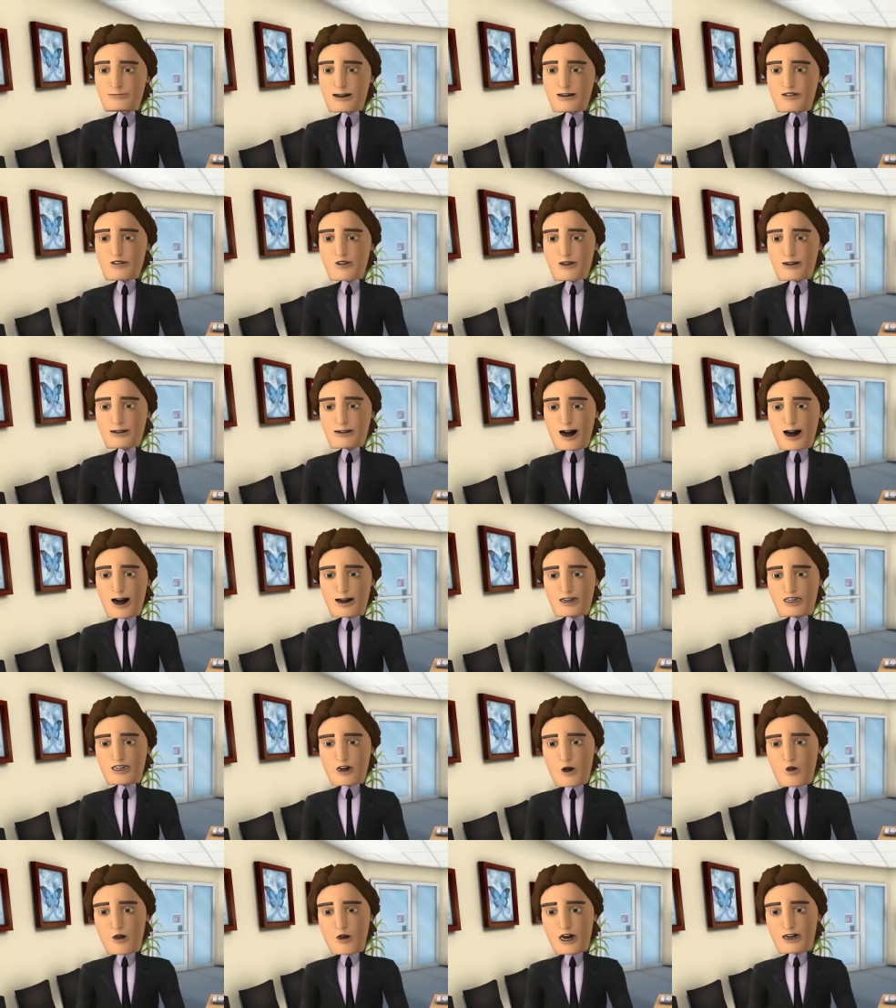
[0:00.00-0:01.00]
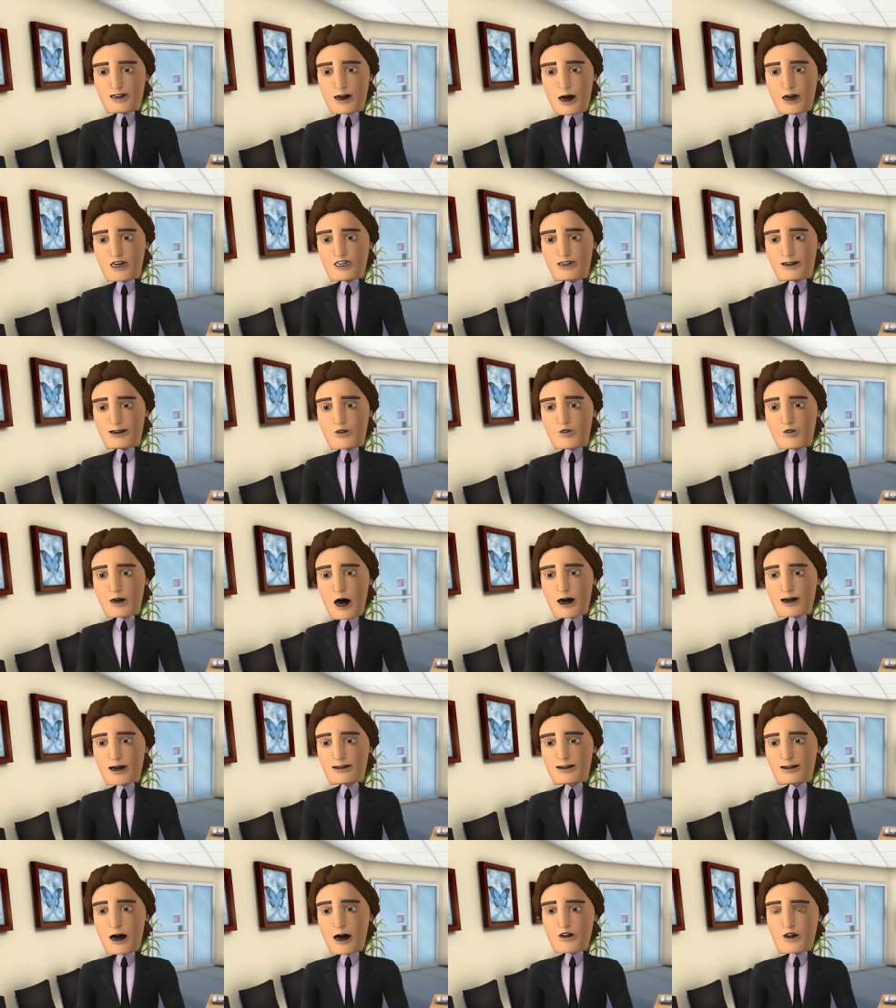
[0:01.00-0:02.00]
If the answer was yes to
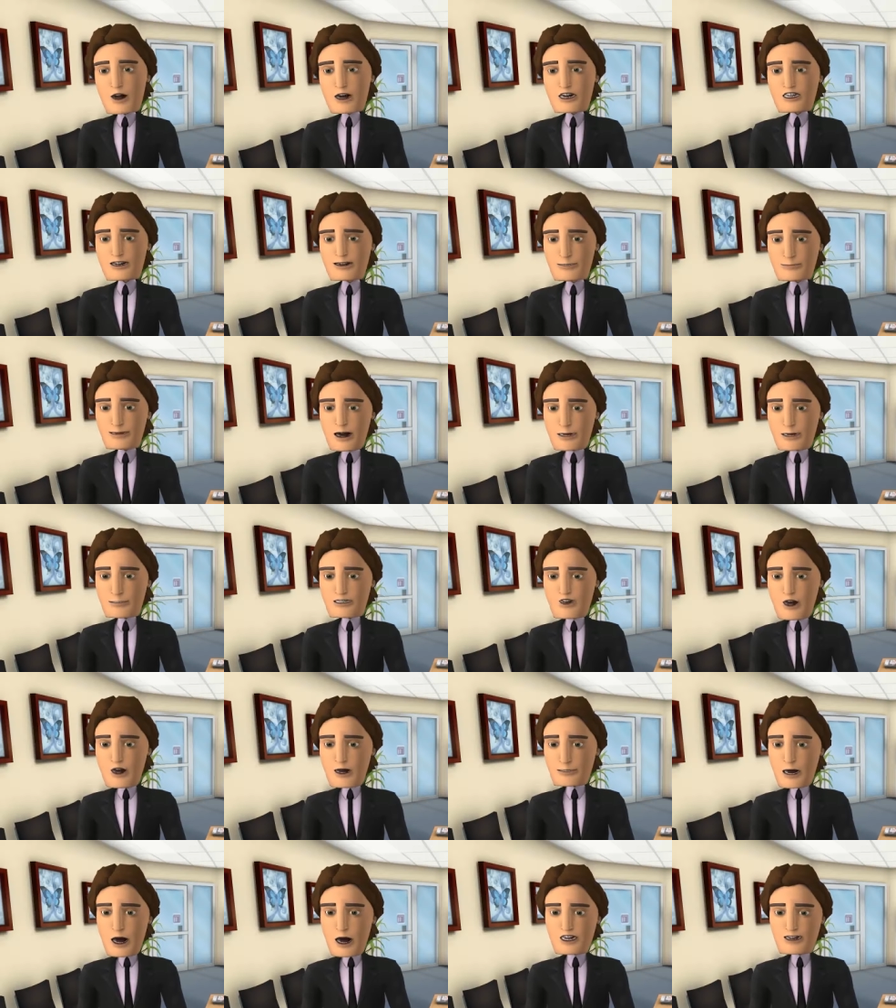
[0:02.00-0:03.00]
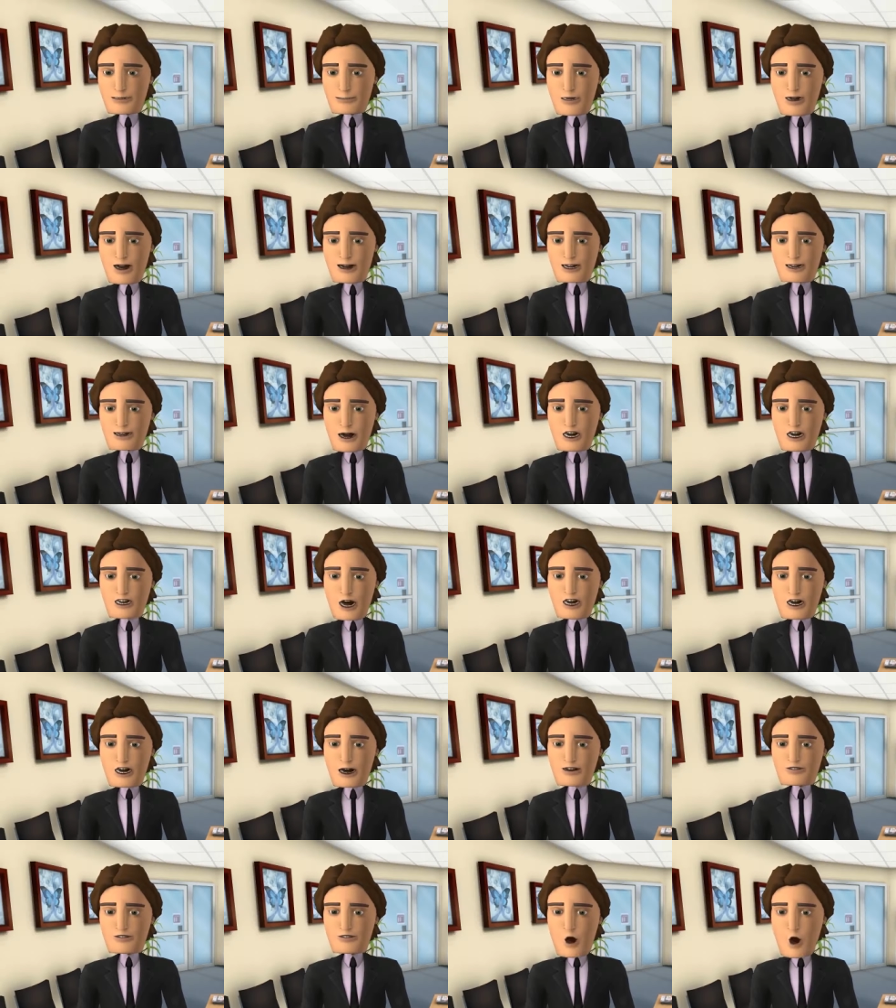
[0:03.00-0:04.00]
any of the symptoms, the best practice is
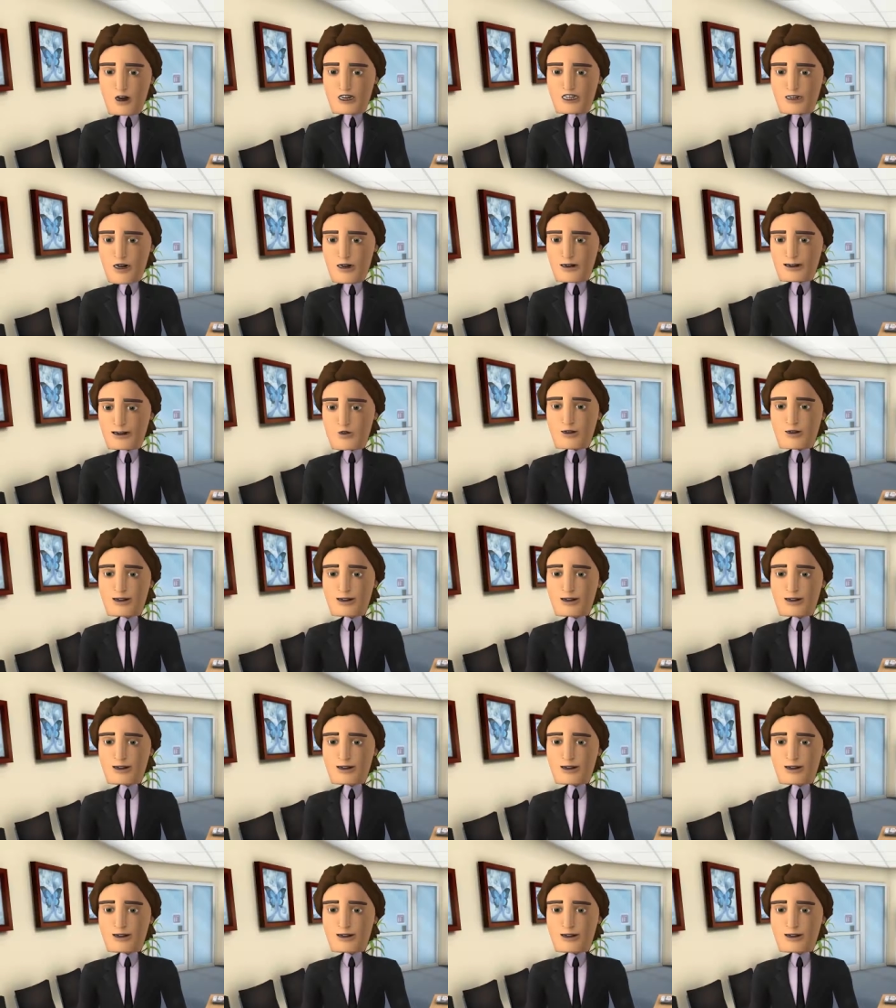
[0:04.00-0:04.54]
advisory